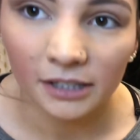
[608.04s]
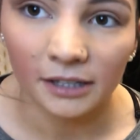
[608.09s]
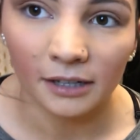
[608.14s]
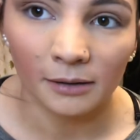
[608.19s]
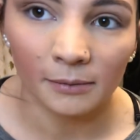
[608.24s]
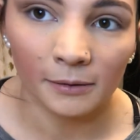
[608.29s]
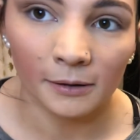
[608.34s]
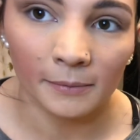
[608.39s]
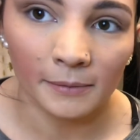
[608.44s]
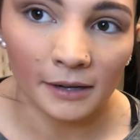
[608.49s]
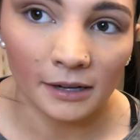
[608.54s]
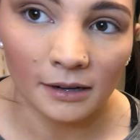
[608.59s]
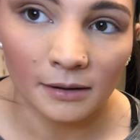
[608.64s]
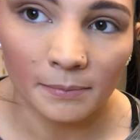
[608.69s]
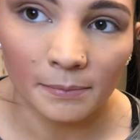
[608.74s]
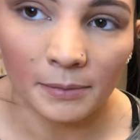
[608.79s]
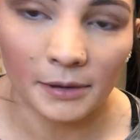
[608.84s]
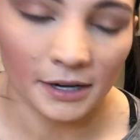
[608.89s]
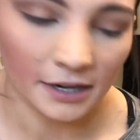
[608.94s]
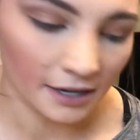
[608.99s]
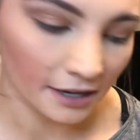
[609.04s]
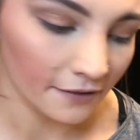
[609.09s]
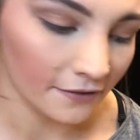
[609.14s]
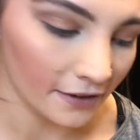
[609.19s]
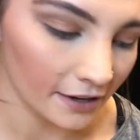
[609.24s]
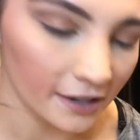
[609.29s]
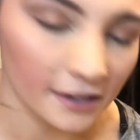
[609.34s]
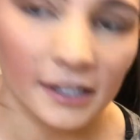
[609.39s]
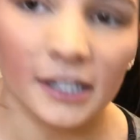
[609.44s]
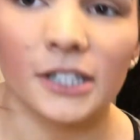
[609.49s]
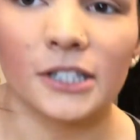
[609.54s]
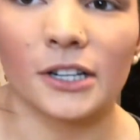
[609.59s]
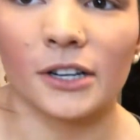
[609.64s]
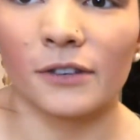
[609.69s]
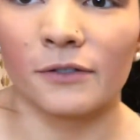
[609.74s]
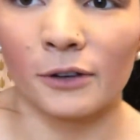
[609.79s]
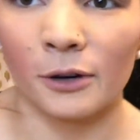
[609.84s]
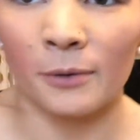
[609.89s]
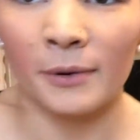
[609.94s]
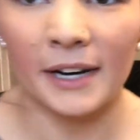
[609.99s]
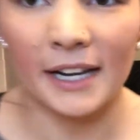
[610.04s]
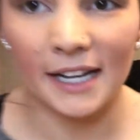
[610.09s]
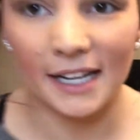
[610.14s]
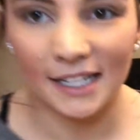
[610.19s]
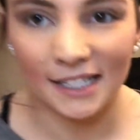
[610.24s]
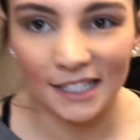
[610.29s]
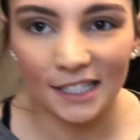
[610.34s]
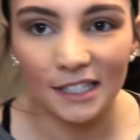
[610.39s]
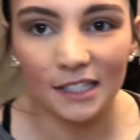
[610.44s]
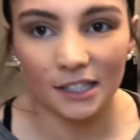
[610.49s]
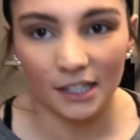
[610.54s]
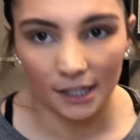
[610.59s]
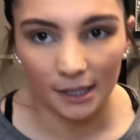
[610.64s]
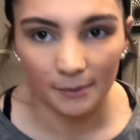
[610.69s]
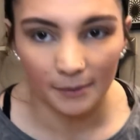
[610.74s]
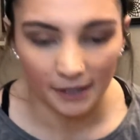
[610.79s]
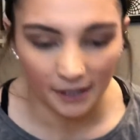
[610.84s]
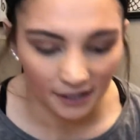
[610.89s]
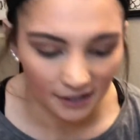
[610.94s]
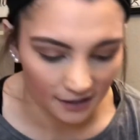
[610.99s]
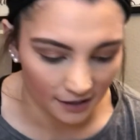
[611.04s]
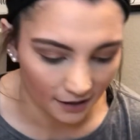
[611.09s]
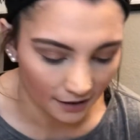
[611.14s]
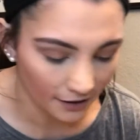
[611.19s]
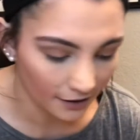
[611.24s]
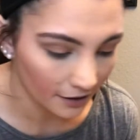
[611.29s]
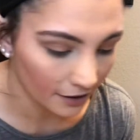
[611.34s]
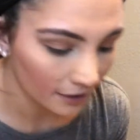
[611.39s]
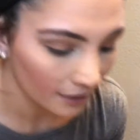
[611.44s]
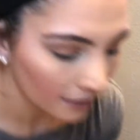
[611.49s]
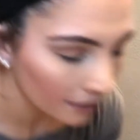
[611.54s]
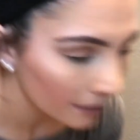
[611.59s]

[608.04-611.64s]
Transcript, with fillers: terrible at makeup, but if anything's gonna ruin it, it's gonna be this eyeliner.